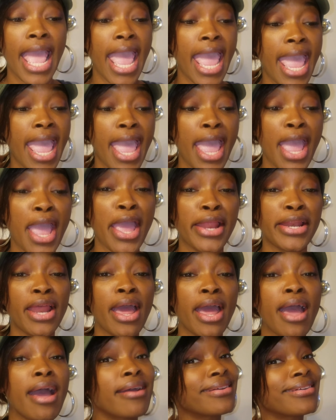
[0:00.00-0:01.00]

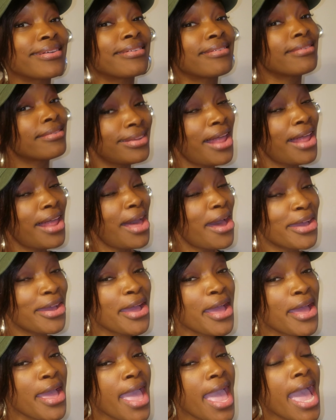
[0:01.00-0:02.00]
And good
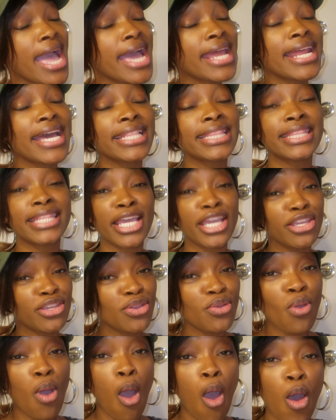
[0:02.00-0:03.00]
luck. And I thank
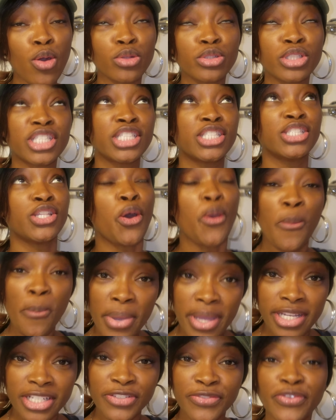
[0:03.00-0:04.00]
you all so
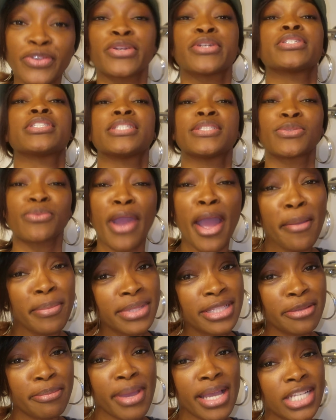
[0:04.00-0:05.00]
much for subscribing
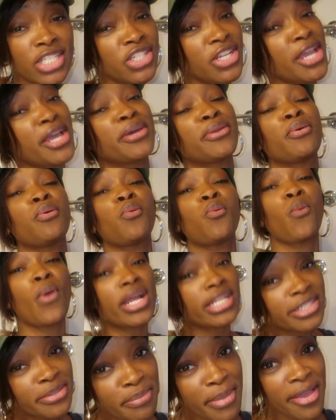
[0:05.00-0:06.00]
to my channel,
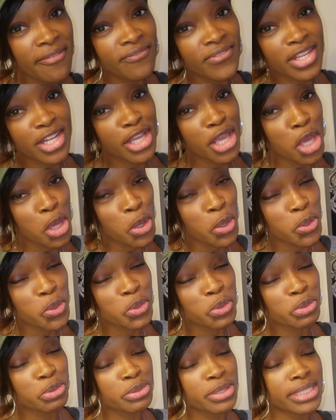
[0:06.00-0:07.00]
watching my
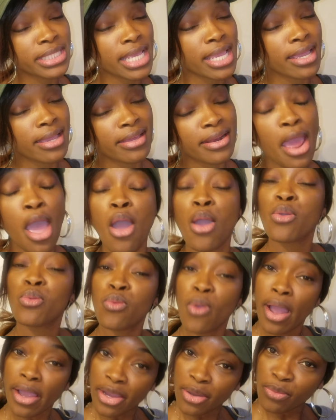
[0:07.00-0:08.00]
videos, and
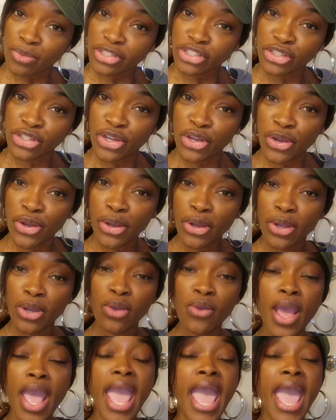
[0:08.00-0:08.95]
rocking with your girl.